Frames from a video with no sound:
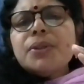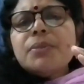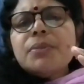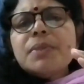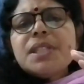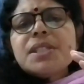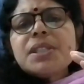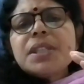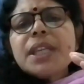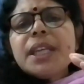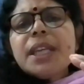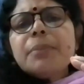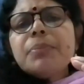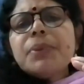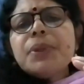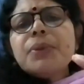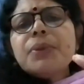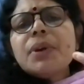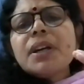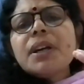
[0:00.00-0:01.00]
You must
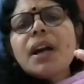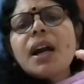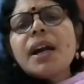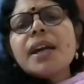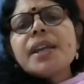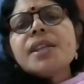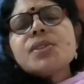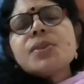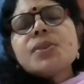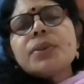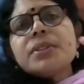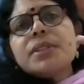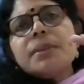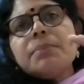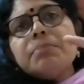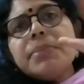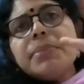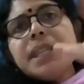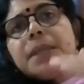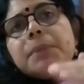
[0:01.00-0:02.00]
keep your eyes on
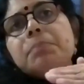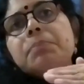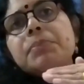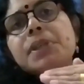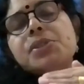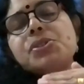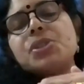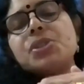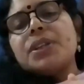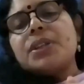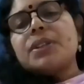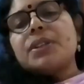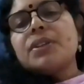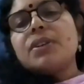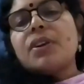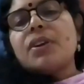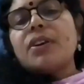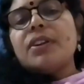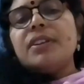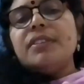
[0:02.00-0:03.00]
the big picture
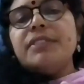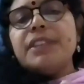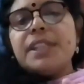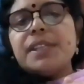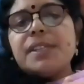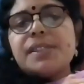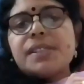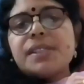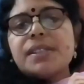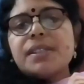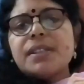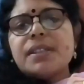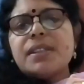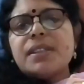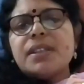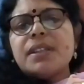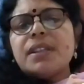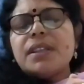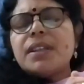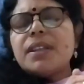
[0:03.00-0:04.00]
always.
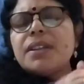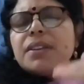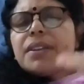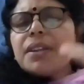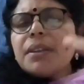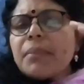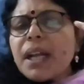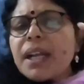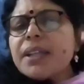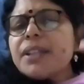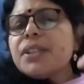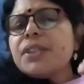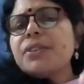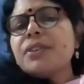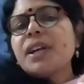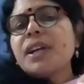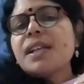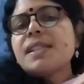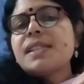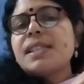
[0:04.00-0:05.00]
Remind
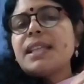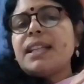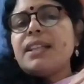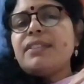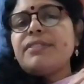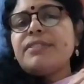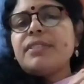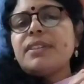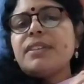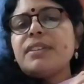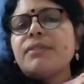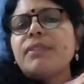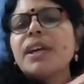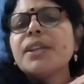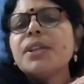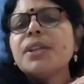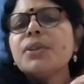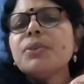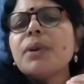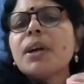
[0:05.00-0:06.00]
yourself
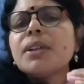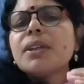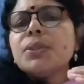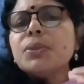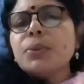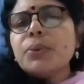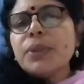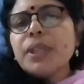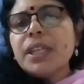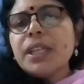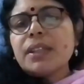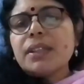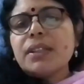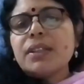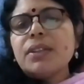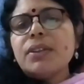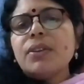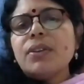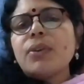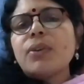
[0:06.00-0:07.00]
why you are
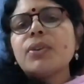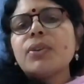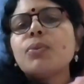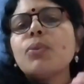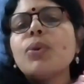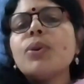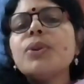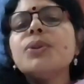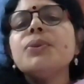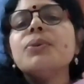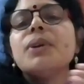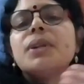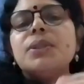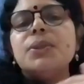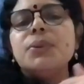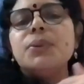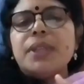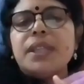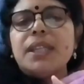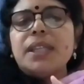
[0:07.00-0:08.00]
doing or what you are
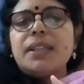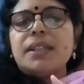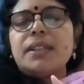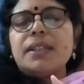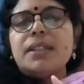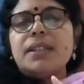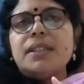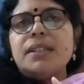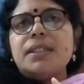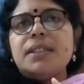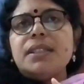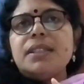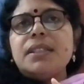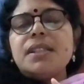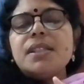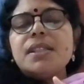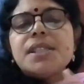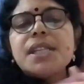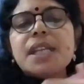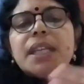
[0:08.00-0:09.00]
doing.
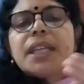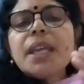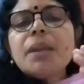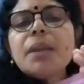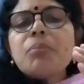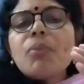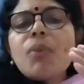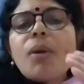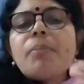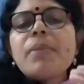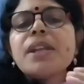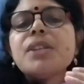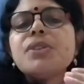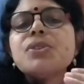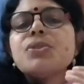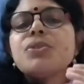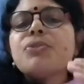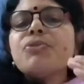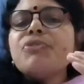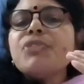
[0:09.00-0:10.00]
Take a
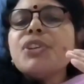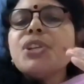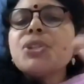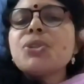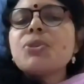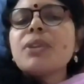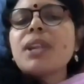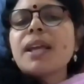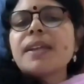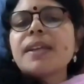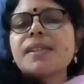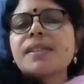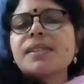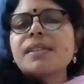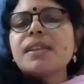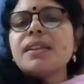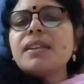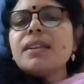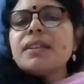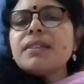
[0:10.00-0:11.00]
moment to
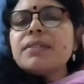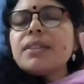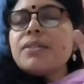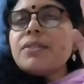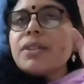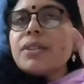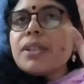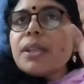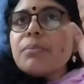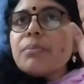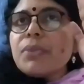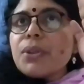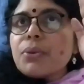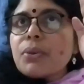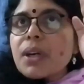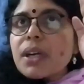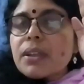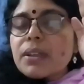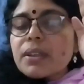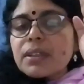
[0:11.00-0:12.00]
visualize the dream
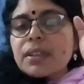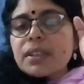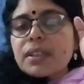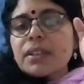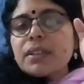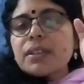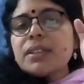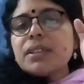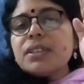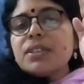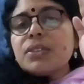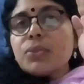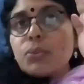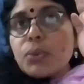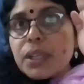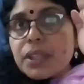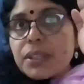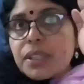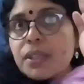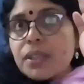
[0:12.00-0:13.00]
you are
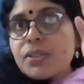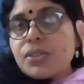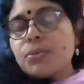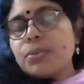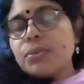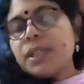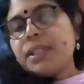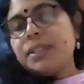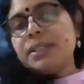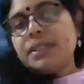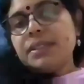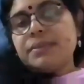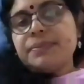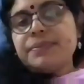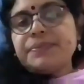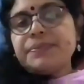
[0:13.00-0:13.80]
working toward.